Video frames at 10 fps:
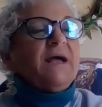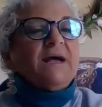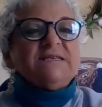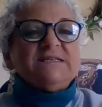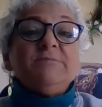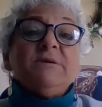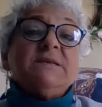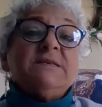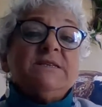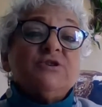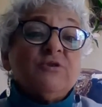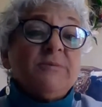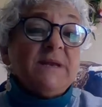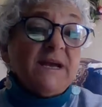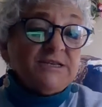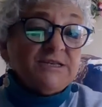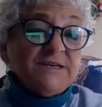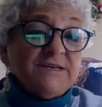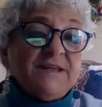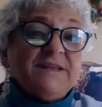Stimulus
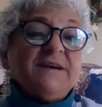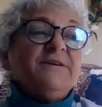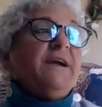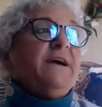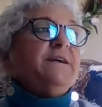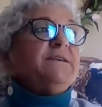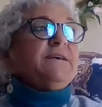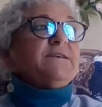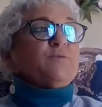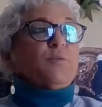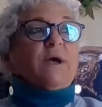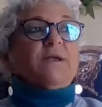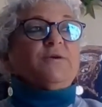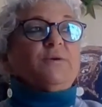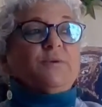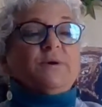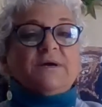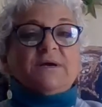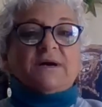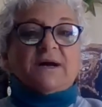discrimination, on the other hand, is when you
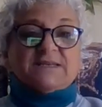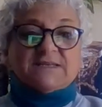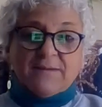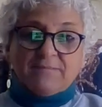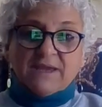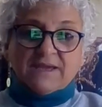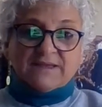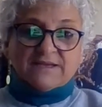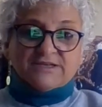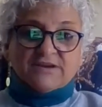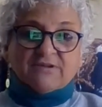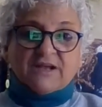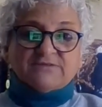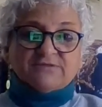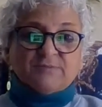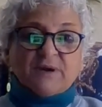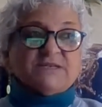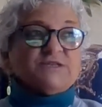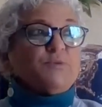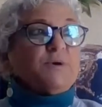stop making the generalized
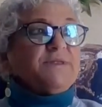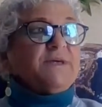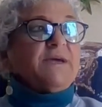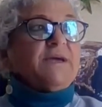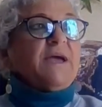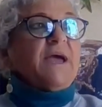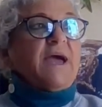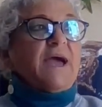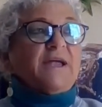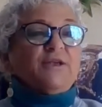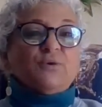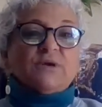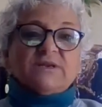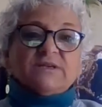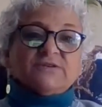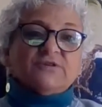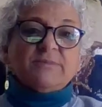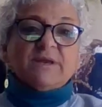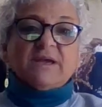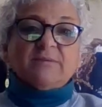response to one thing and you can
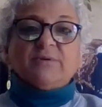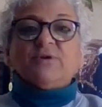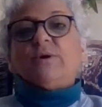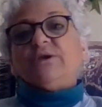discriminate between